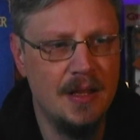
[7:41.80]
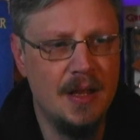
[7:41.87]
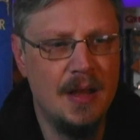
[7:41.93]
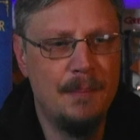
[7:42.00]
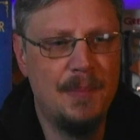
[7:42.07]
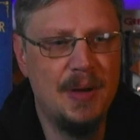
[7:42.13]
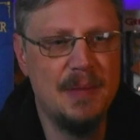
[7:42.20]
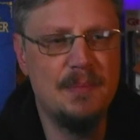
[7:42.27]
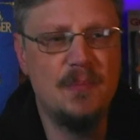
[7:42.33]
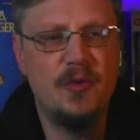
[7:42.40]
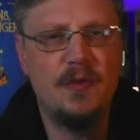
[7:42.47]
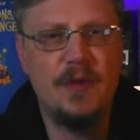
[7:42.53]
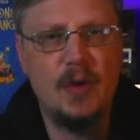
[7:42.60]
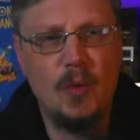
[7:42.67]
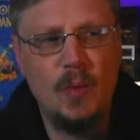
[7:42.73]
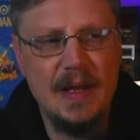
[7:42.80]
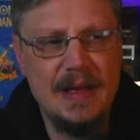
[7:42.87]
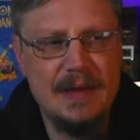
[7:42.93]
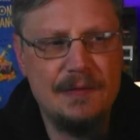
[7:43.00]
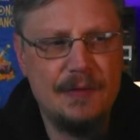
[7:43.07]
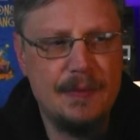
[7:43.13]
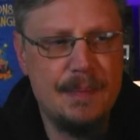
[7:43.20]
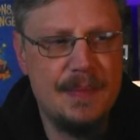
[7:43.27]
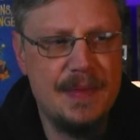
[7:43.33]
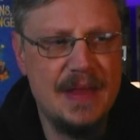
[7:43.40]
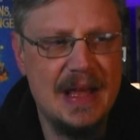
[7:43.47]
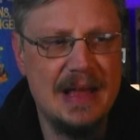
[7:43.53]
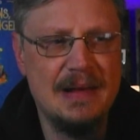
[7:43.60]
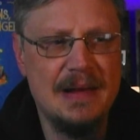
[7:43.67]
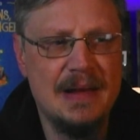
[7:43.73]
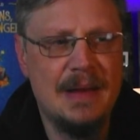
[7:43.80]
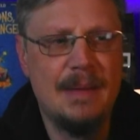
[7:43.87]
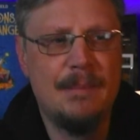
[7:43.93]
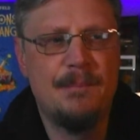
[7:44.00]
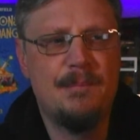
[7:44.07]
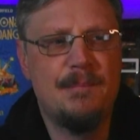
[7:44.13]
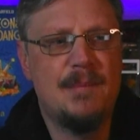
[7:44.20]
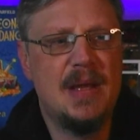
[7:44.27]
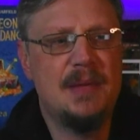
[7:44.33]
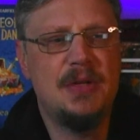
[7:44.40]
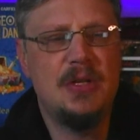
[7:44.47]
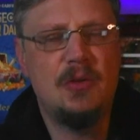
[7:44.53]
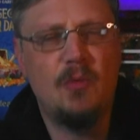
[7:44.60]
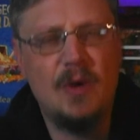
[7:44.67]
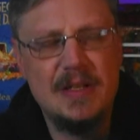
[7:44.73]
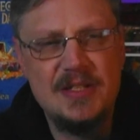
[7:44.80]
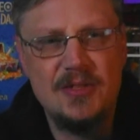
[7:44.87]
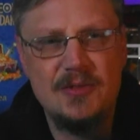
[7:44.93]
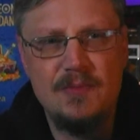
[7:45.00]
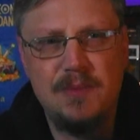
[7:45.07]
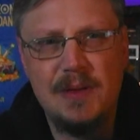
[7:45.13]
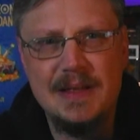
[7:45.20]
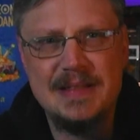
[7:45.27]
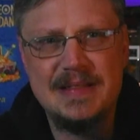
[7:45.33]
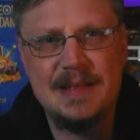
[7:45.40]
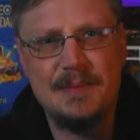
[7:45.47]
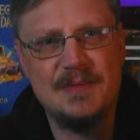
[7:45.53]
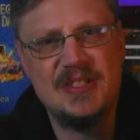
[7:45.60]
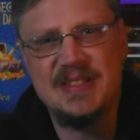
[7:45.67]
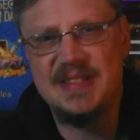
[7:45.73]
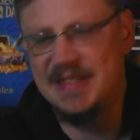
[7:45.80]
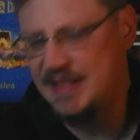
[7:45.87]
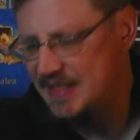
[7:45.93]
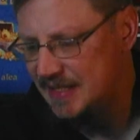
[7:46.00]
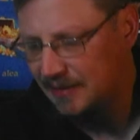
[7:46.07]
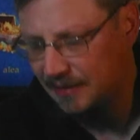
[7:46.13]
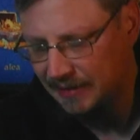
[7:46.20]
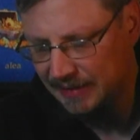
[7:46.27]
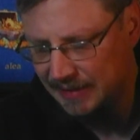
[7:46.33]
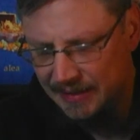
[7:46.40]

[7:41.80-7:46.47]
But moving away from that, maybe you want to play something just silly.